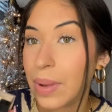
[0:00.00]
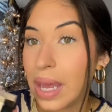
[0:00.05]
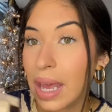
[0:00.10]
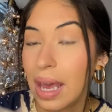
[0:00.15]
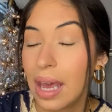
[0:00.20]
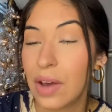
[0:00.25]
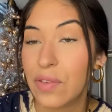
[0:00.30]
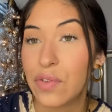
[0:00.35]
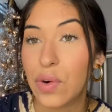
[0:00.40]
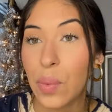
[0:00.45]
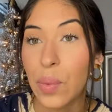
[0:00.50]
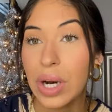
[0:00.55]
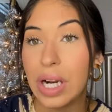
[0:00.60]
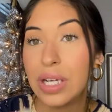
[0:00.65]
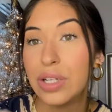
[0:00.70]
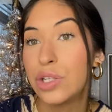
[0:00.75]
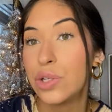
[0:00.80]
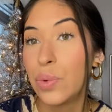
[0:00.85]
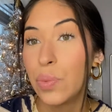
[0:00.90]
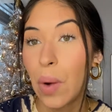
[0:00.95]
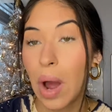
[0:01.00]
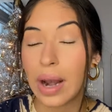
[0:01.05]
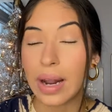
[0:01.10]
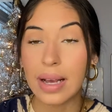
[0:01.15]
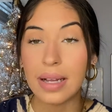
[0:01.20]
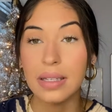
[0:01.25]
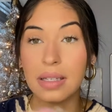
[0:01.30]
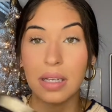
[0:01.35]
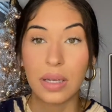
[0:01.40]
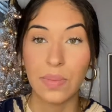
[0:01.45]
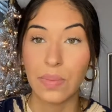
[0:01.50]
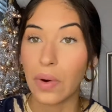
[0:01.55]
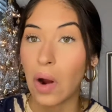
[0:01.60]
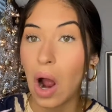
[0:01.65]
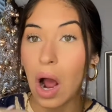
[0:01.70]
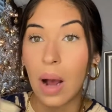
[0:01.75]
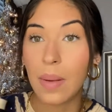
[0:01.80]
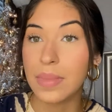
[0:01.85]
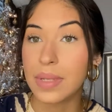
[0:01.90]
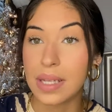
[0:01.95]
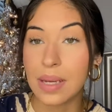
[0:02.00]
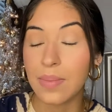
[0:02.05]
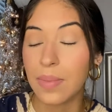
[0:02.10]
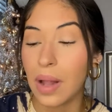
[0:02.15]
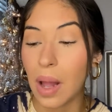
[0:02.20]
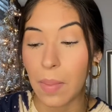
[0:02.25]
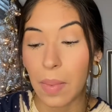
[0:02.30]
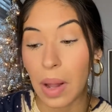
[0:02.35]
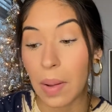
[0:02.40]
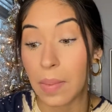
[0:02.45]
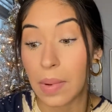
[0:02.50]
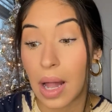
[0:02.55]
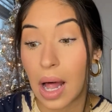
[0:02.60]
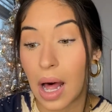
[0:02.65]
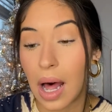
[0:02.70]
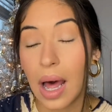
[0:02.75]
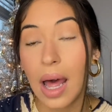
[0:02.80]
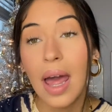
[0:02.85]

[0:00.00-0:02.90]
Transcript: kit for when I do weddings and proms and blah.